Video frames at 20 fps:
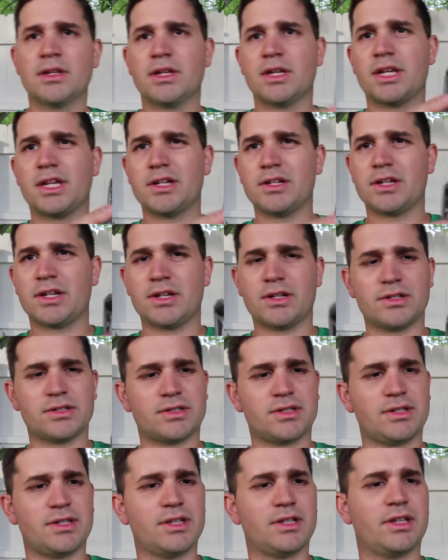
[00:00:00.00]
here's
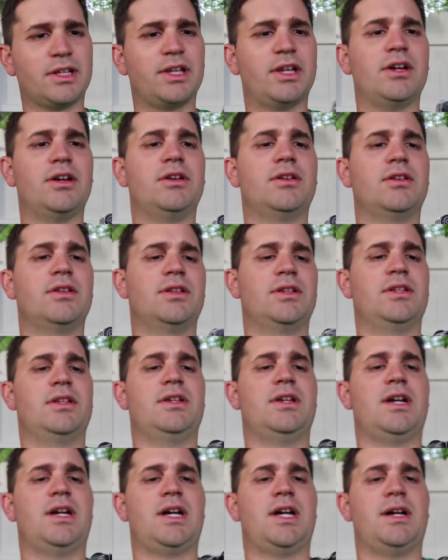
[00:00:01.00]
the dealio.
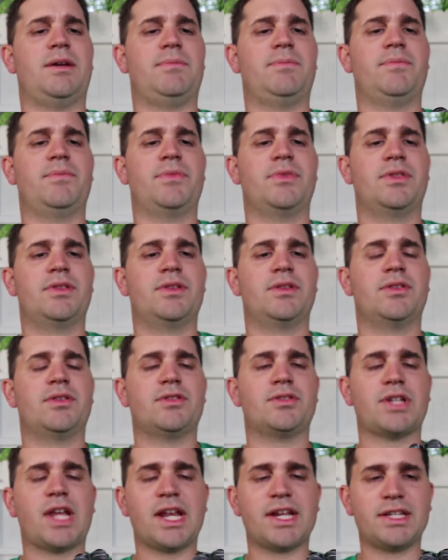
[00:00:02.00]

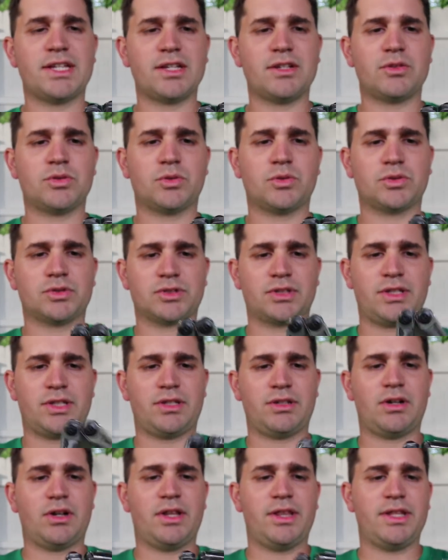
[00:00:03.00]
There's 18 tools
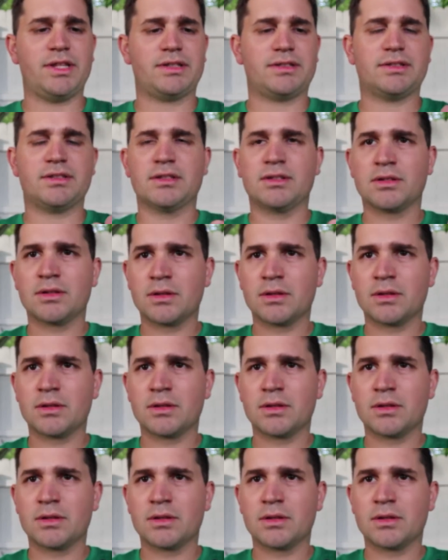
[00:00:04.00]
on this